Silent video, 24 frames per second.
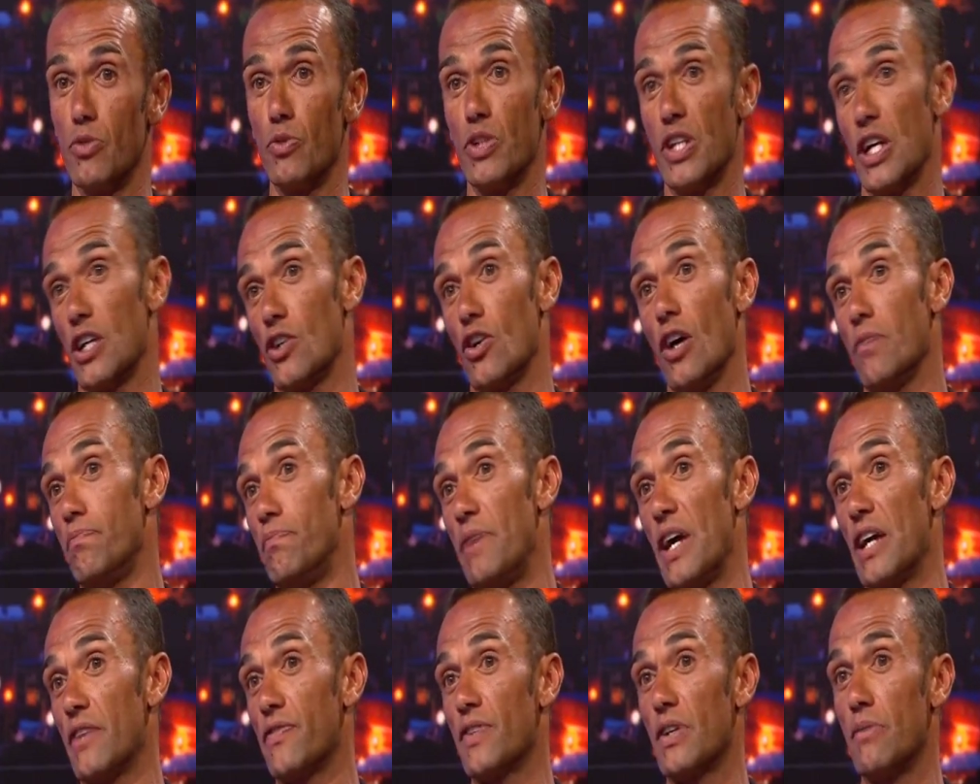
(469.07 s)
When I got
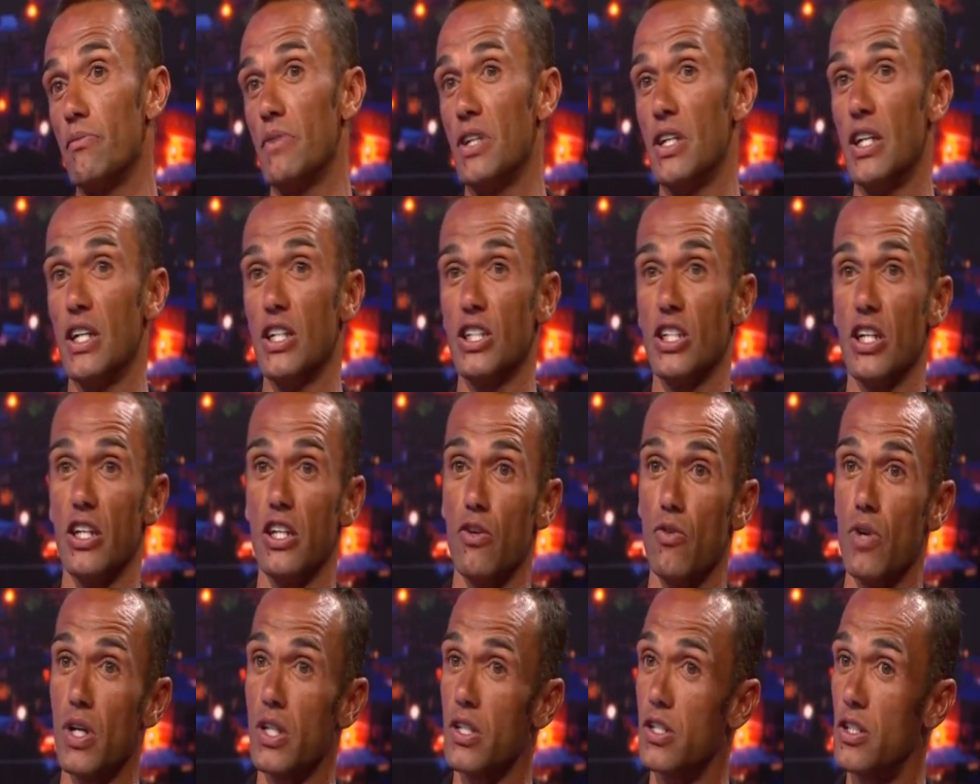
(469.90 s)
back from Malaysia,
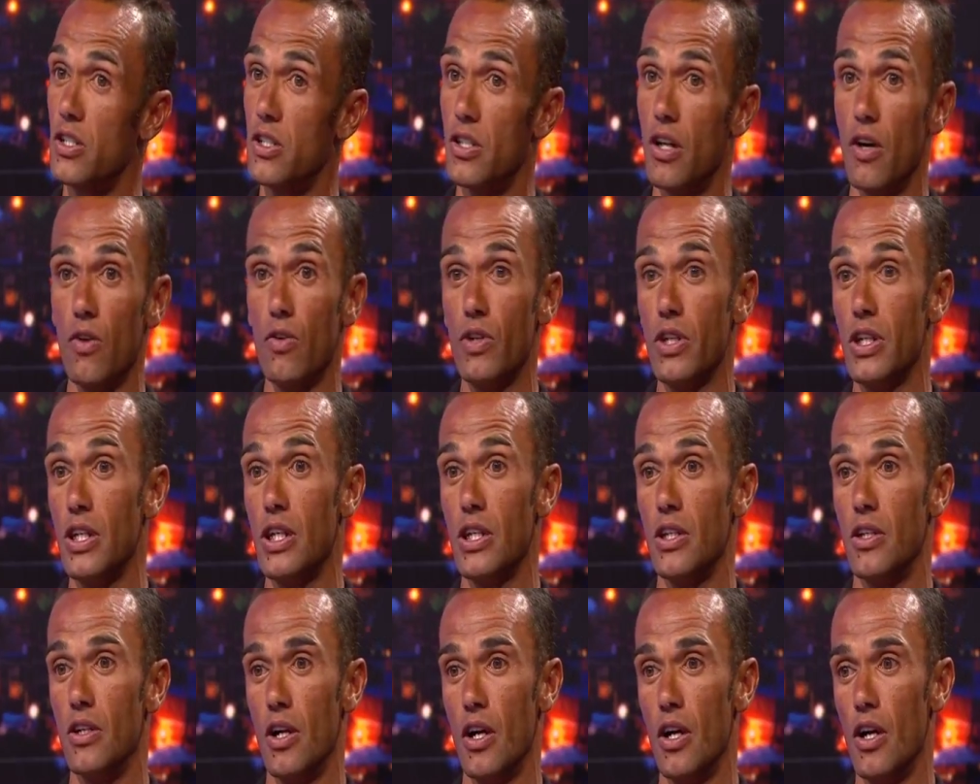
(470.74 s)
there was no
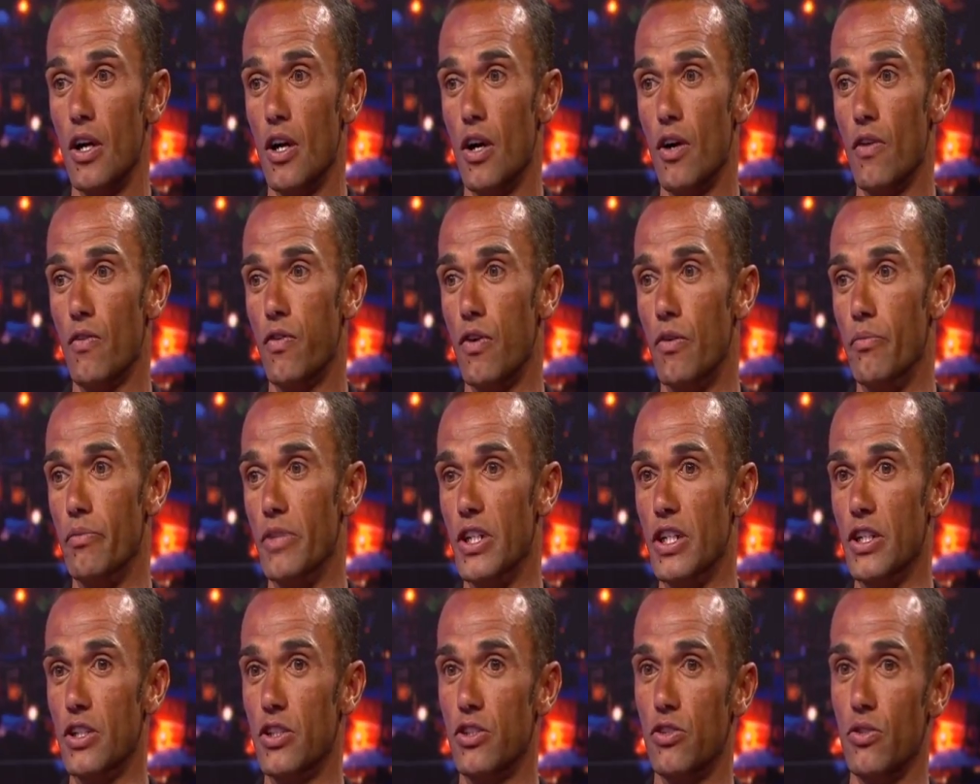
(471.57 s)
need for
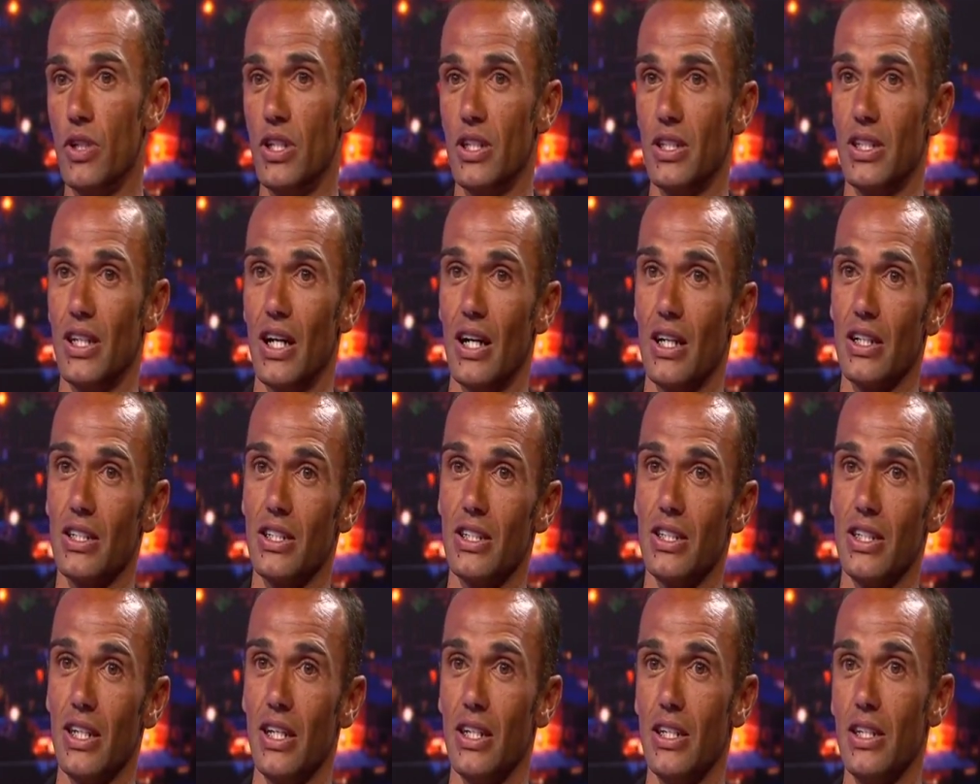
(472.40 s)
me to indulge
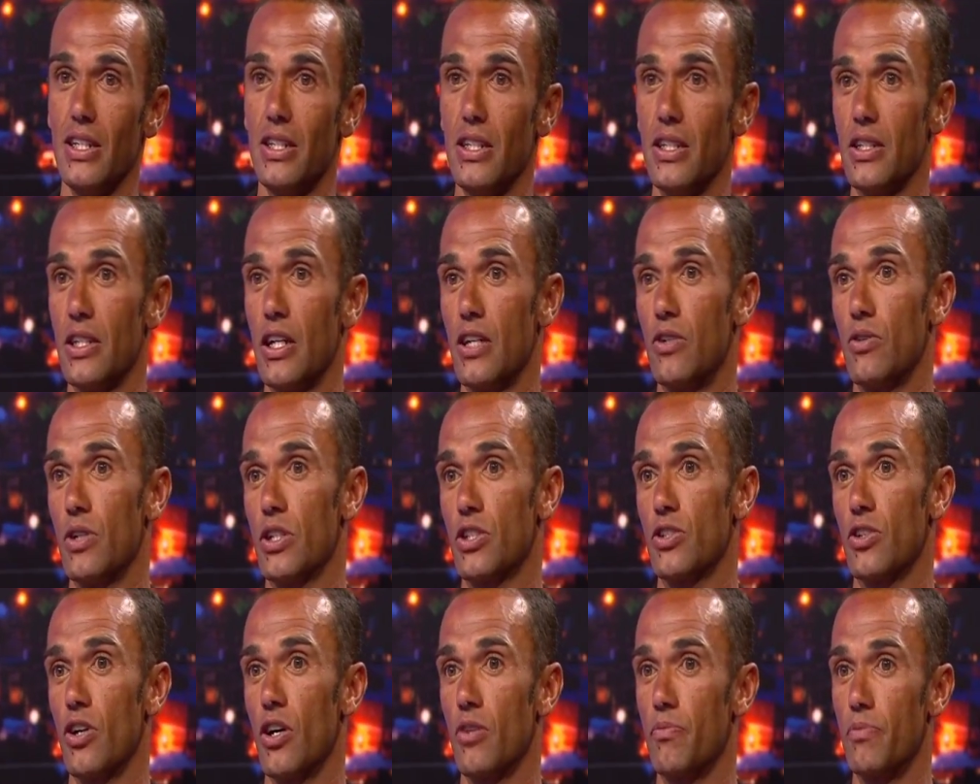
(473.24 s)
in anything that
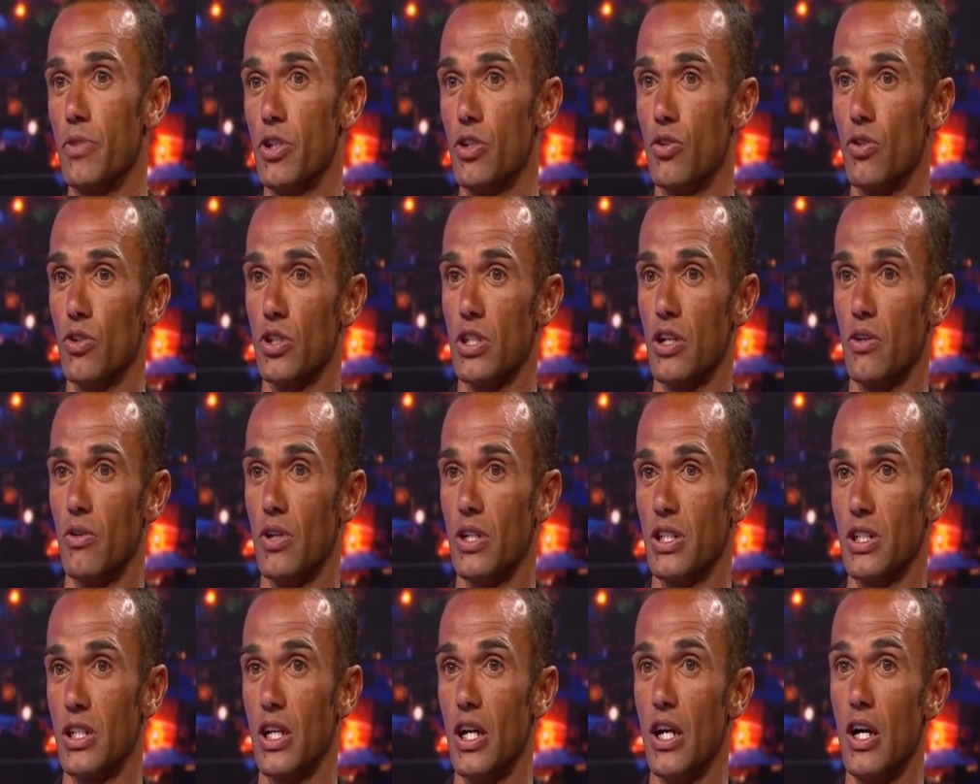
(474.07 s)
was wrong because I
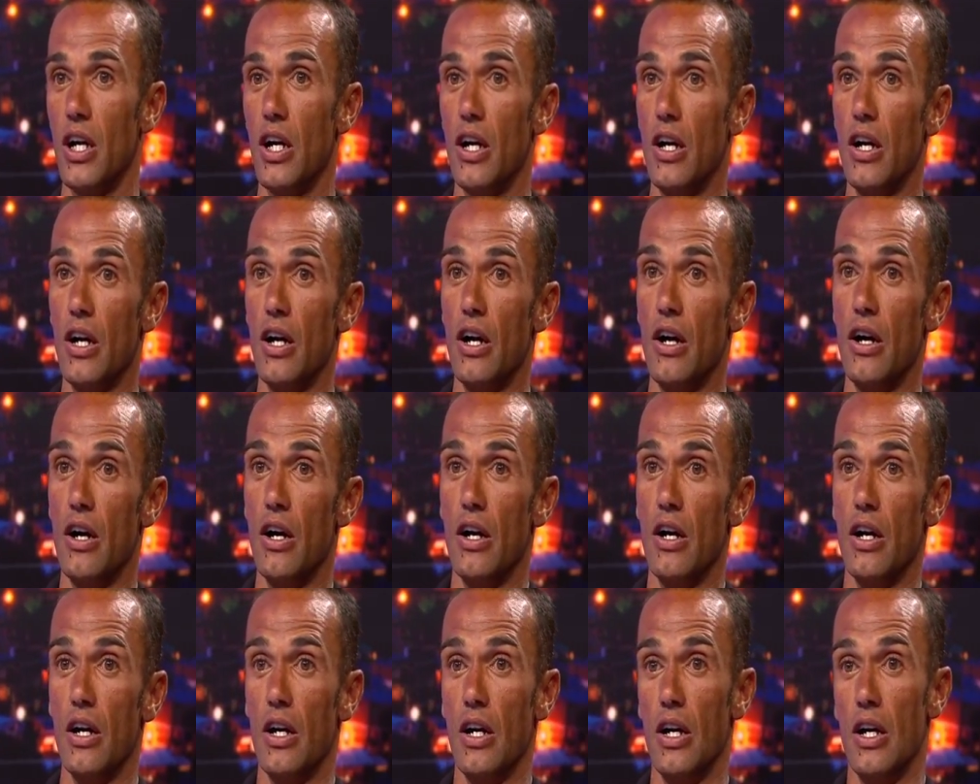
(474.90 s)
was
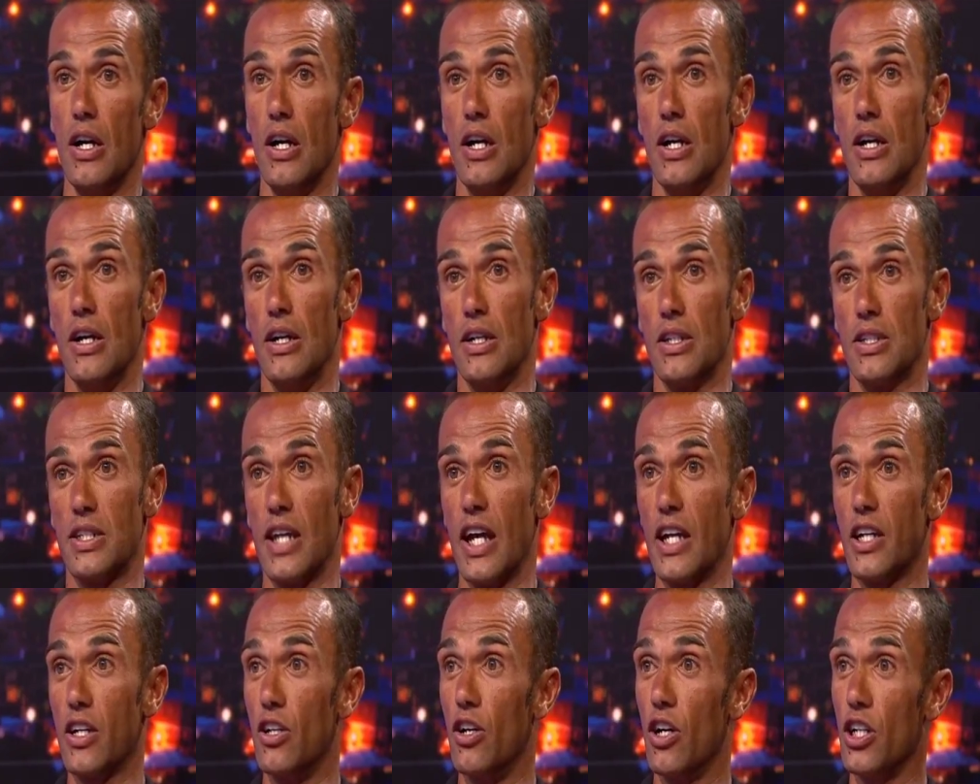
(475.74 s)

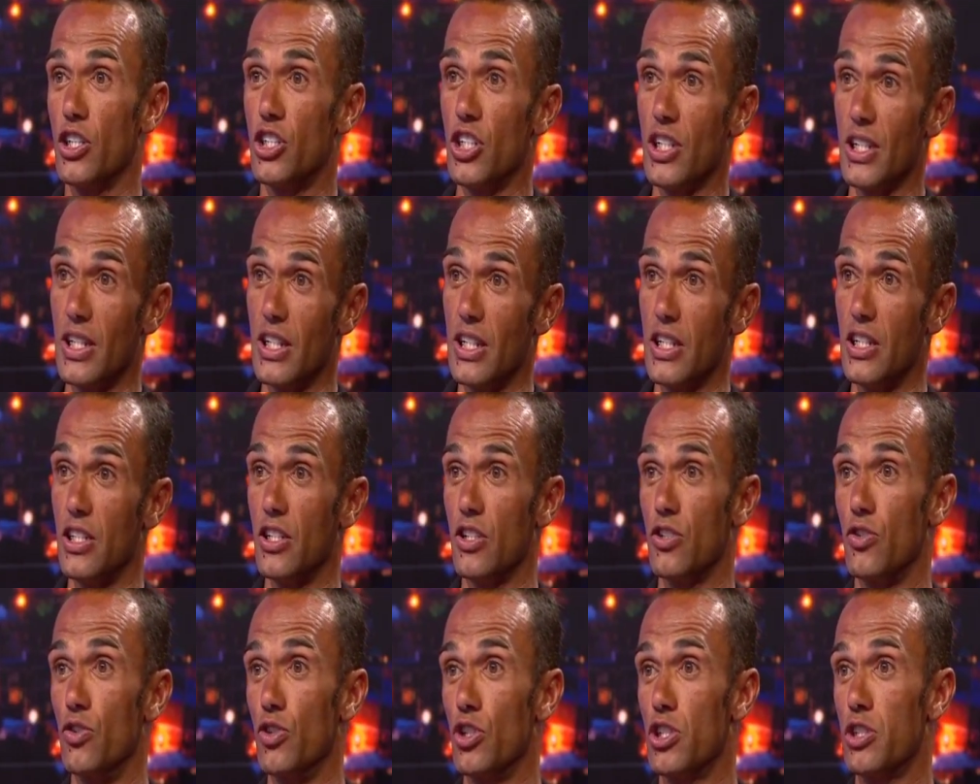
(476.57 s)
psychologically in a
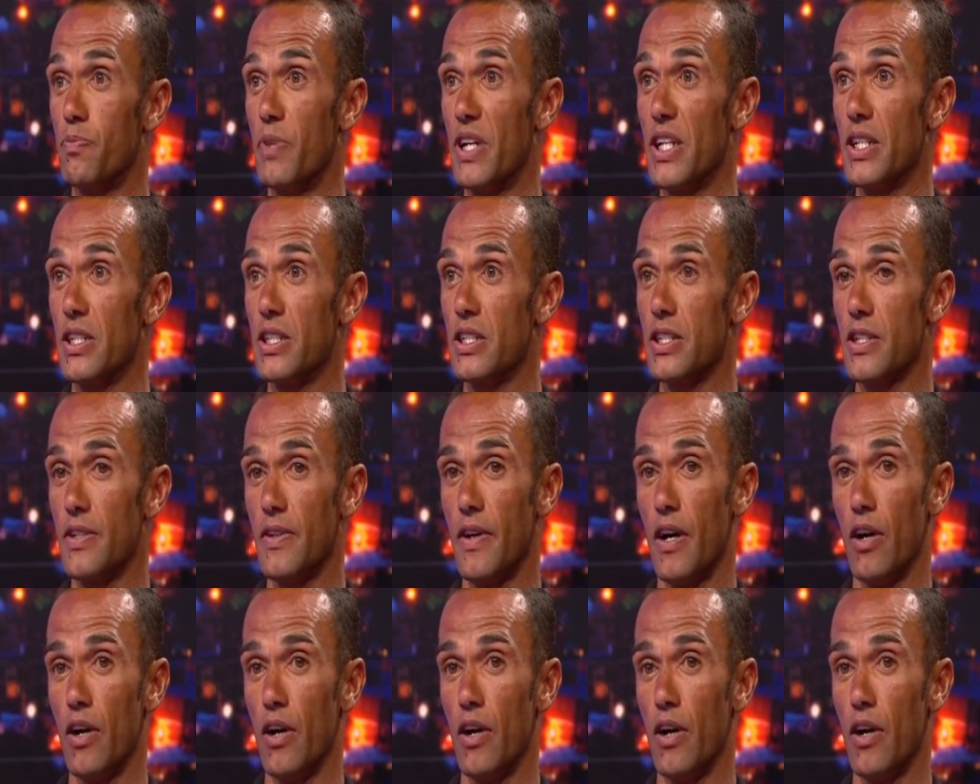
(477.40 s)
good space.